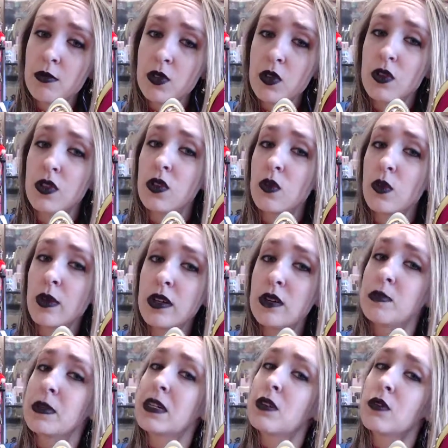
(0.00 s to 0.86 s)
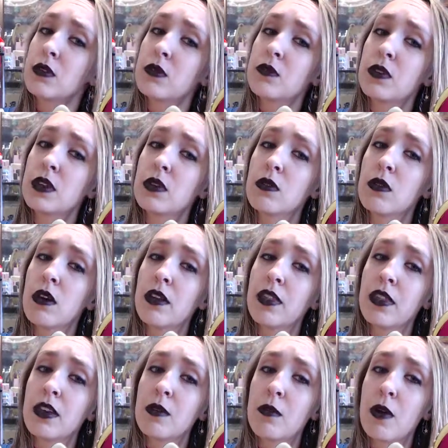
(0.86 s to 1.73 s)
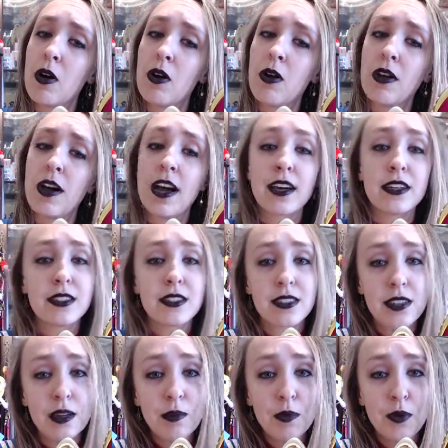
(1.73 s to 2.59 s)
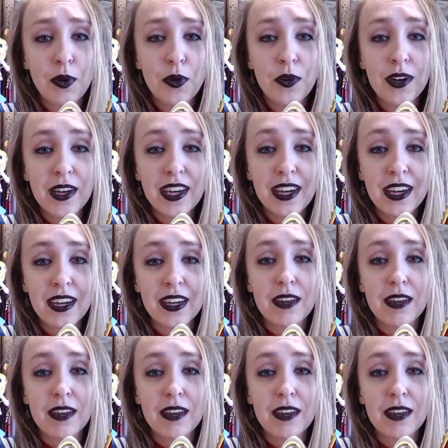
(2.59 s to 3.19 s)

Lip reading: so there will be a review on them all at some point.